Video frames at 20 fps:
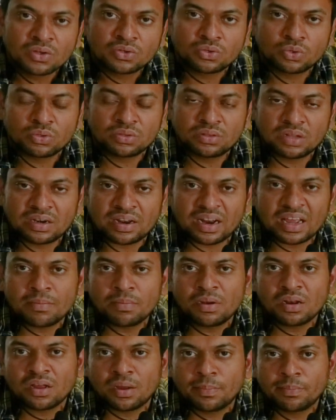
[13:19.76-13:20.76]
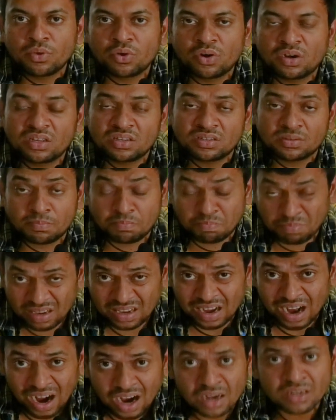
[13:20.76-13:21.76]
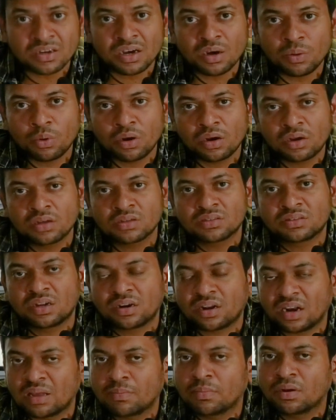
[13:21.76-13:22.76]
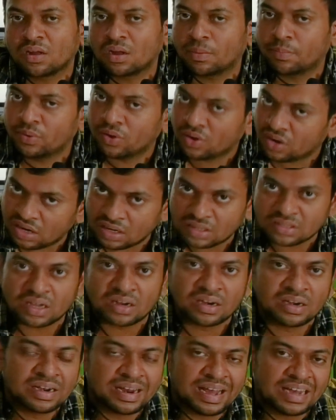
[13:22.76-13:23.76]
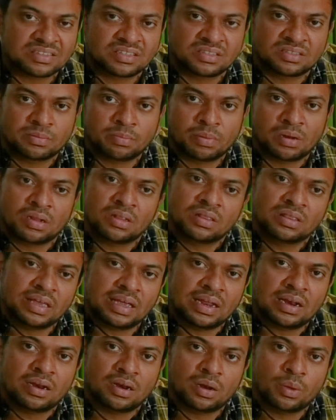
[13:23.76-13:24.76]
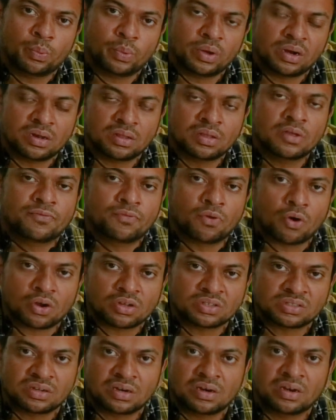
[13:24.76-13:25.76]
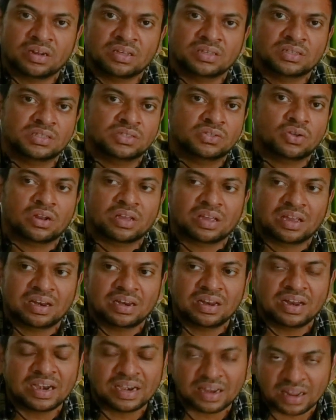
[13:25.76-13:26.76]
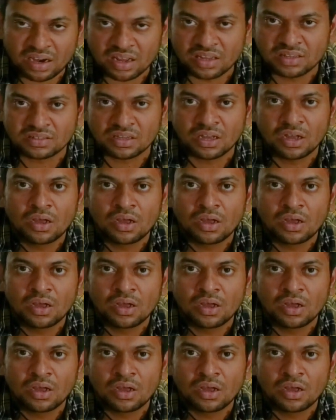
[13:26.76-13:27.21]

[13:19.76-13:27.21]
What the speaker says: So the tribal communities, by ASHA workers, the tribal communities are inaccessible. They live in the forested regions or hilly terrains.